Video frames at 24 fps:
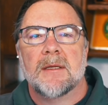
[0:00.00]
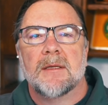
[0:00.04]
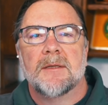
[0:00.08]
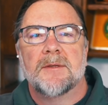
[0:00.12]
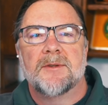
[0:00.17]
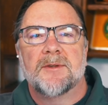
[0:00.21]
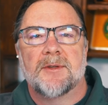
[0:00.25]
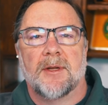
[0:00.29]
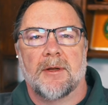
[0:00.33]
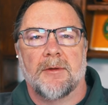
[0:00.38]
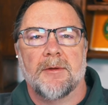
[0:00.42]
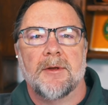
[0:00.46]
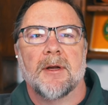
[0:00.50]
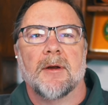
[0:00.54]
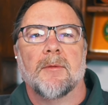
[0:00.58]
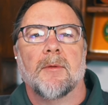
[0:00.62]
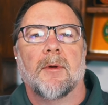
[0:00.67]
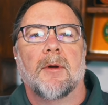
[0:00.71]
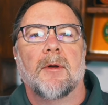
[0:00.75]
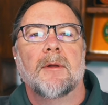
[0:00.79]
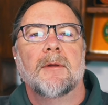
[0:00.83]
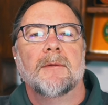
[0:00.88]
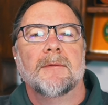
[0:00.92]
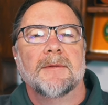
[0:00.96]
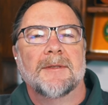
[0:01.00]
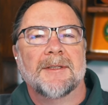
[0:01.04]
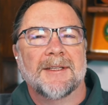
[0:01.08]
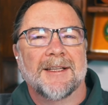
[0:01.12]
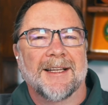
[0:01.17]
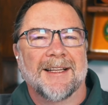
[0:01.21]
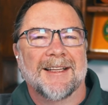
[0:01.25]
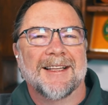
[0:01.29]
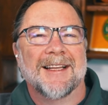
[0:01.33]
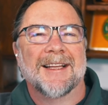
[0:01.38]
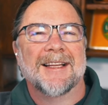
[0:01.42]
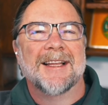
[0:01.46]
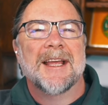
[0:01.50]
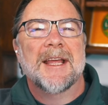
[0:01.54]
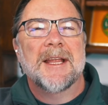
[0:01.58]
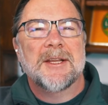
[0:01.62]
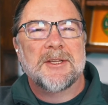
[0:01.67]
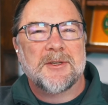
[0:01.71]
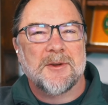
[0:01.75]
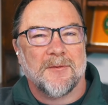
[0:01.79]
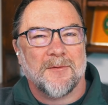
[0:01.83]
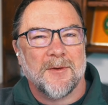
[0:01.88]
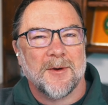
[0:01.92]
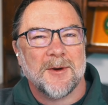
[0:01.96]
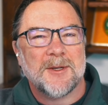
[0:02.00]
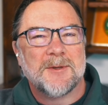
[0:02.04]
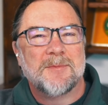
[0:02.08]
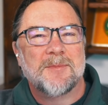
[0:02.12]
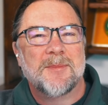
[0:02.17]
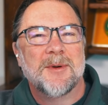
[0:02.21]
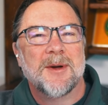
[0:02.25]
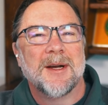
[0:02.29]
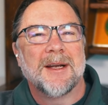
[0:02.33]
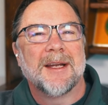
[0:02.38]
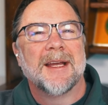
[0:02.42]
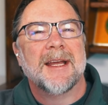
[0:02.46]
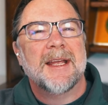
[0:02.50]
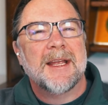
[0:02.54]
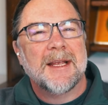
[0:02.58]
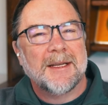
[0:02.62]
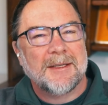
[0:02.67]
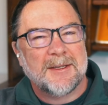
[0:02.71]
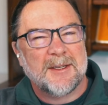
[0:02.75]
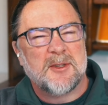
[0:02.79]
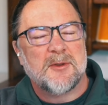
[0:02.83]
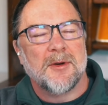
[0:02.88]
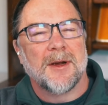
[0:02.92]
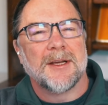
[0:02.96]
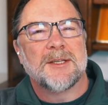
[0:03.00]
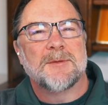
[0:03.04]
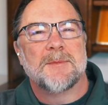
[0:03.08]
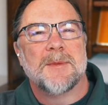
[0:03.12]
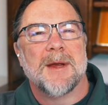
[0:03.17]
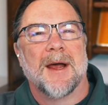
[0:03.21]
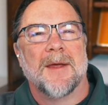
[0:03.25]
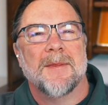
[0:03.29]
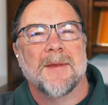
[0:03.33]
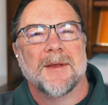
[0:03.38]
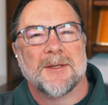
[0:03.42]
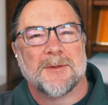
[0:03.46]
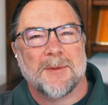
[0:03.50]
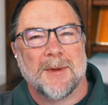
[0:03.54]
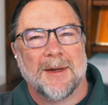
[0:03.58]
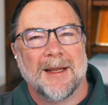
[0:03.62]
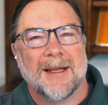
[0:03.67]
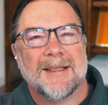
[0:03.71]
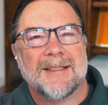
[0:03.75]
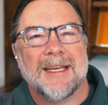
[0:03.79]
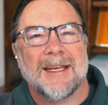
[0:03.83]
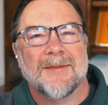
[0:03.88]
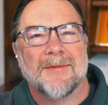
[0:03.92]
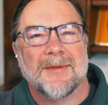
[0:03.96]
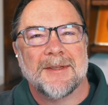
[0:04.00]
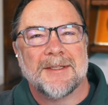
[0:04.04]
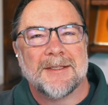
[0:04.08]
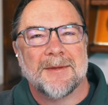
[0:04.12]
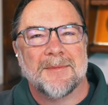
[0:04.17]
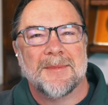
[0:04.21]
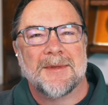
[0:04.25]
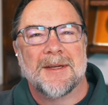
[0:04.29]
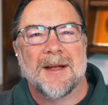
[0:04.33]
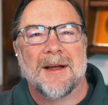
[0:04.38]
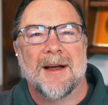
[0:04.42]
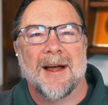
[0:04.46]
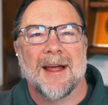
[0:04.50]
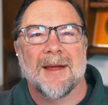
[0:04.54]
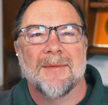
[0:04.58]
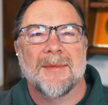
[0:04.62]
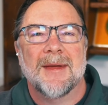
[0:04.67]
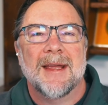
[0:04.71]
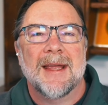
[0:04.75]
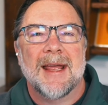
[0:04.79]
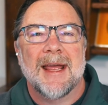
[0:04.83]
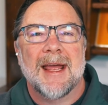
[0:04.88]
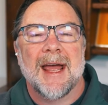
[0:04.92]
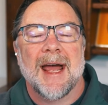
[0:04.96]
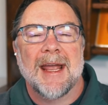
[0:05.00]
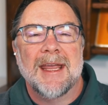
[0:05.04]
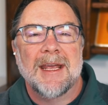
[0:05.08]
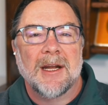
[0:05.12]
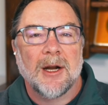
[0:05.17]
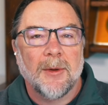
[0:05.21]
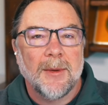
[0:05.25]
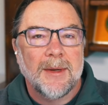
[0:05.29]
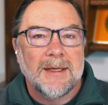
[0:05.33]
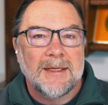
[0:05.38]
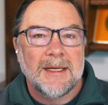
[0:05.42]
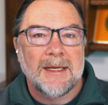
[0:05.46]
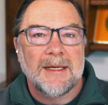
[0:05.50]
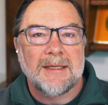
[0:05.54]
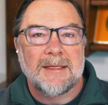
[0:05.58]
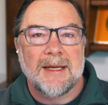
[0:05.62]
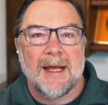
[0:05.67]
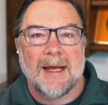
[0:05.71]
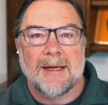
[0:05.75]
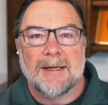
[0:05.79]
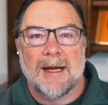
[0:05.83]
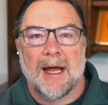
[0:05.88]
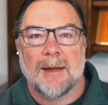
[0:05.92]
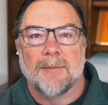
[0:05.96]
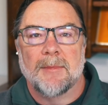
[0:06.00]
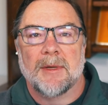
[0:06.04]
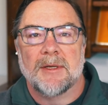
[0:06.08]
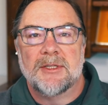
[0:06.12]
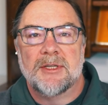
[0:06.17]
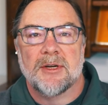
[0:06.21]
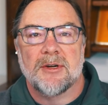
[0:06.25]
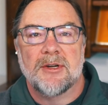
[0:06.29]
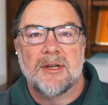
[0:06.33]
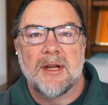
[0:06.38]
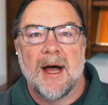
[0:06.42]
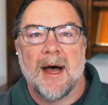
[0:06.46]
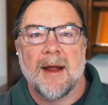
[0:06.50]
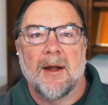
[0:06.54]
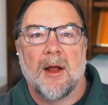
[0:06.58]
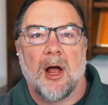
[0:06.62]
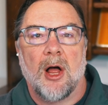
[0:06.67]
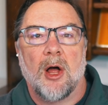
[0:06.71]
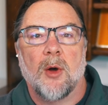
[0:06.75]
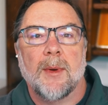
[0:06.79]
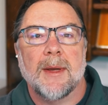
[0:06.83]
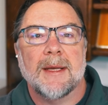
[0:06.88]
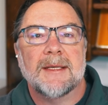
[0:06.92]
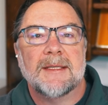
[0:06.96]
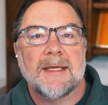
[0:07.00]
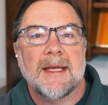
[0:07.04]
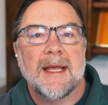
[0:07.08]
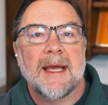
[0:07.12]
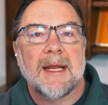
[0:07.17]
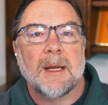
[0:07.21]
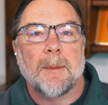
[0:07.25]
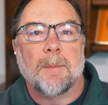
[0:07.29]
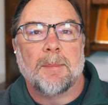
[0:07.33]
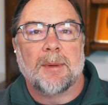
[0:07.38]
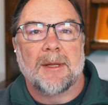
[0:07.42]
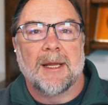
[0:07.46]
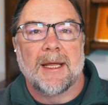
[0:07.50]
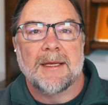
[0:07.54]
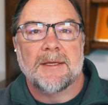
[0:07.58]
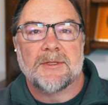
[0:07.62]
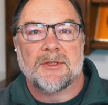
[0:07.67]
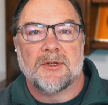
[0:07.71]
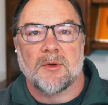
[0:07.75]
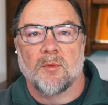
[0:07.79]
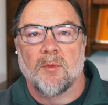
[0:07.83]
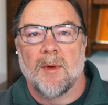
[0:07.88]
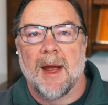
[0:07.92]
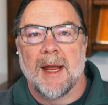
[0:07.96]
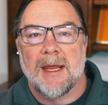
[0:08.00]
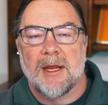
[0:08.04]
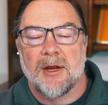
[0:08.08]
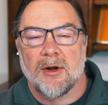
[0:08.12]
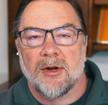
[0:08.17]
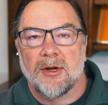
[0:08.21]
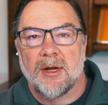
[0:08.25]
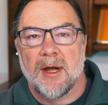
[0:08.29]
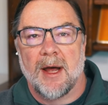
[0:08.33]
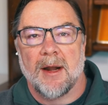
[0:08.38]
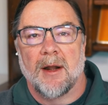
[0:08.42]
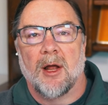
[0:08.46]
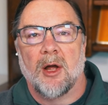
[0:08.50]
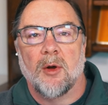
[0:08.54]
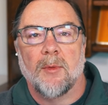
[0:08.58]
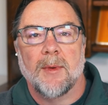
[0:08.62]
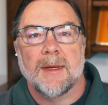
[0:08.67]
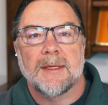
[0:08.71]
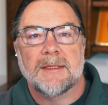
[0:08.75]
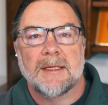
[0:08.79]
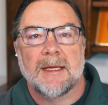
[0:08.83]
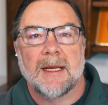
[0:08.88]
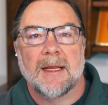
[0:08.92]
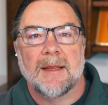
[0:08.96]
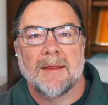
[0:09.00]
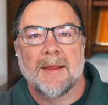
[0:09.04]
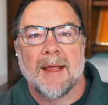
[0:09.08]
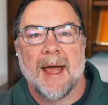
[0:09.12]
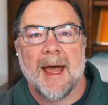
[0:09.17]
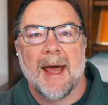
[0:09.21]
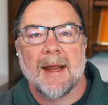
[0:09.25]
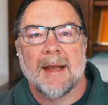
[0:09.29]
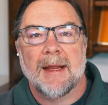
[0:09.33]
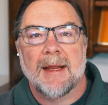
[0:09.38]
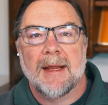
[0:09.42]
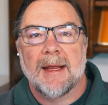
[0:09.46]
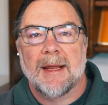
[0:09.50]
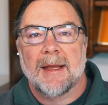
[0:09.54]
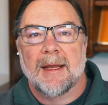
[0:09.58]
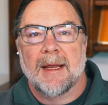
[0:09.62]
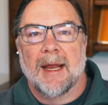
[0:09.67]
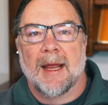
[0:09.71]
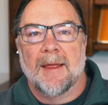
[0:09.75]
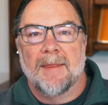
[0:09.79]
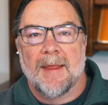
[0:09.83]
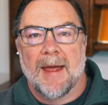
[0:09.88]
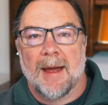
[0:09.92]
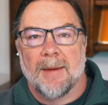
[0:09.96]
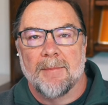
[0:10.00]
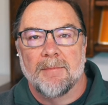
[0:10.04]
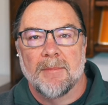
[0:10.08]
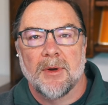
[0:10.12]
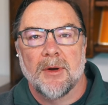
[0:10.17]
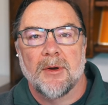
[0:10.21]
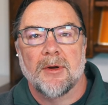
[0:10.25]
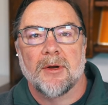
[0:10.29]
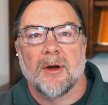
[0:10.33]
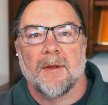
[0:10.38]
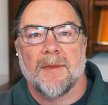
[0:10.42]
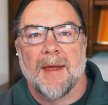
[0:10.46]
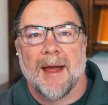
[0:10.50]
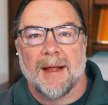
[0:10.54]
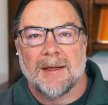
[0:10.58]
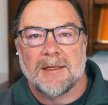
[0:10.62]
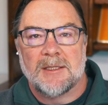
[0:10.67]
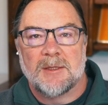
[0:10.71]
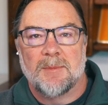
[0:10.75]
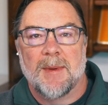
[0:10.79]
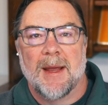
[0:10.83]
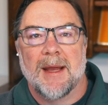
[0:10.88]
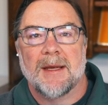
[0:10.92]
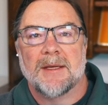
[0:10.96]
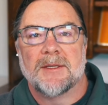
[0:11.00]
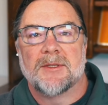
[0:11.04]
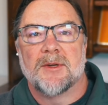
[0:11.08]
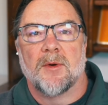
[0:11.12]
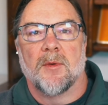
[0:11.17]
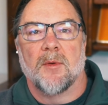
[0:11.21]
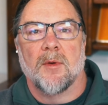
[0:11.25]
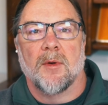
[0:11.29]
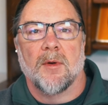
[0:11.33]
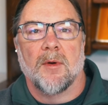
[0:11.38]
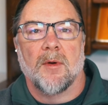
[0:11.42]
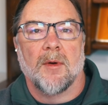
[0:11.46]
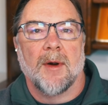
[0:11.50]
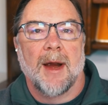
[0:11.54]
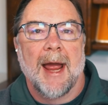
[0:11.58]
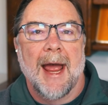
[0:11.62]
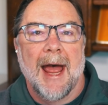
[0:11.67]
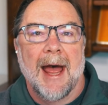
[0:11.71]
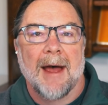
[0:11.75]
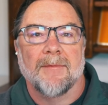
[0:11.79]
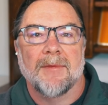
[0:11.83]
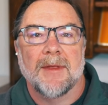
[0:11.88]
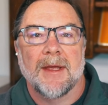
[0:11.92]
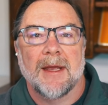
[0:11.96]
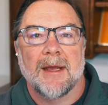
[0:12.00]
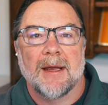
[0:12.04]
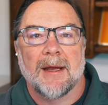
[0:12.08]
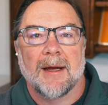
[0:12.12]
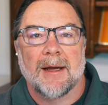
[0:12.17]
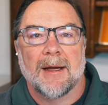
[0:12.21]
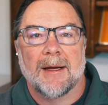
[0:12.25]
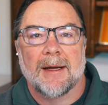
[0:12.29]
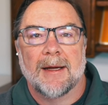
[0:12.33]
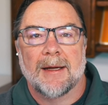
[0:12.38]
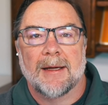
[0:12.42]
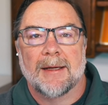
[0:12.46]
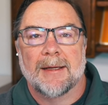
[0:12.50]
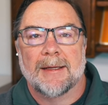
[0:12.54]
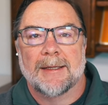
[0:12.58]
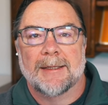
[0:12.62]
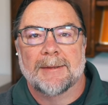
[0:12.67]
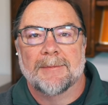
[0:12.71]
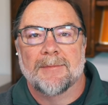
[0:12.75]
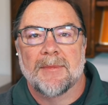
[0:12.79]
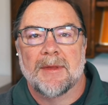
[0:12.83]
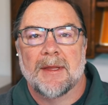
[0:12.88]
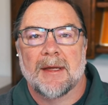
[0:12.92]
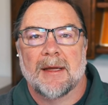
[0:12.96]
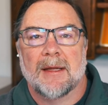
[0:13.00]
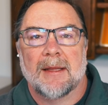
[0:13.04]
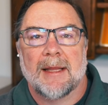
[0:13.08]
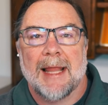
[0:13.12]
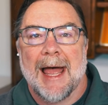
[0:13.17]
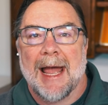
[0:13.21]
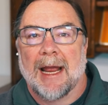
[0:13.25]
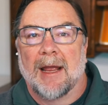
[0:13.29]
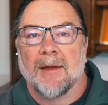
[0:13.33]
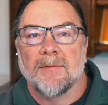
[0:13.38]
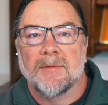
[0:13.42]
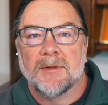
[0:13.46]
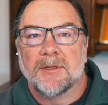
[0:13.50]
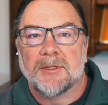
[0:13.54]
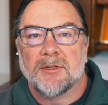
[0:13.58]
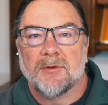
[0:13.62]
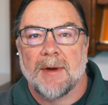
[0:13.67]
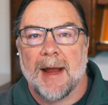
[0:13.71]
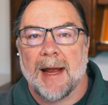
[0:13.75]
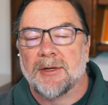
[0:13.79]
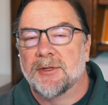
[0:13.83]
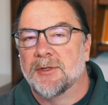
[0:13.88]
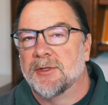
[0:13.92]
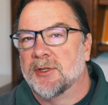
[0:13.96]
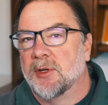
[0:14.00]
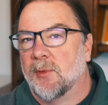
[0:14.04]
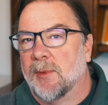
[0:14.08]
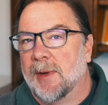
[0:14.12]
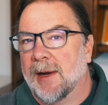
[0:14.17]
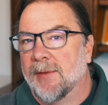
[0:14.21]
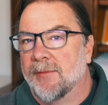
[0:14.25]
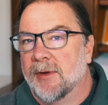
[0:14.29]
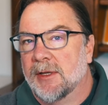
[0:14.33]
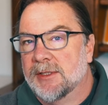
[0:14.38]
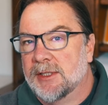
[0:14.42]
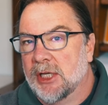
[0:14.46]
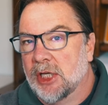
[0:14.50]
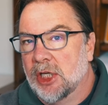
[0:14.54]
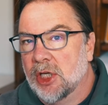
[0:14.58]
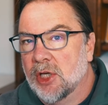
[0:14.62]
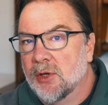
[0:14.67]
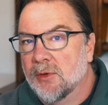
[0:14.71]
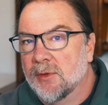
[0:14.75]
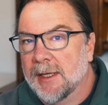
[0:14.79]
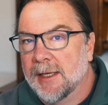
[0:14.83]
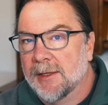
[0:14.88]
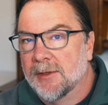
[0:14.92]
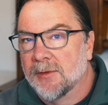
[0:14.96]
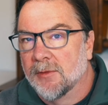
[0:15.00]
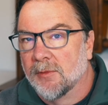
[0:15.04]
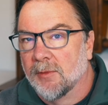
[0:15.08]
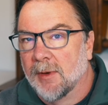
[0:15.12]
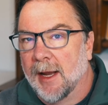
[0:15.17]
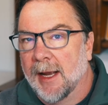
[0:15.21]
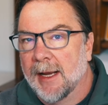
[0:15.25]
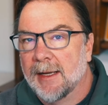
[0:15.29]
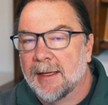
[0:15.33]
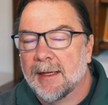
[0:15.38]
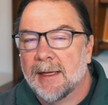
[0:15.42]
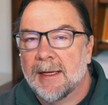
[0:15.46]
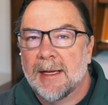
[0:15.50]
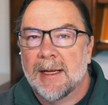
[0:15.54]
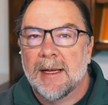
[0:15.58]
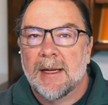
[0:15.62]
slow your roll. It's your first book. Just trust me on this one. Let's give it some time. And it did take time because you're not always in a place to write. You're not always in that mood or that space or have the lack of distractions or whatever it is that you need to write.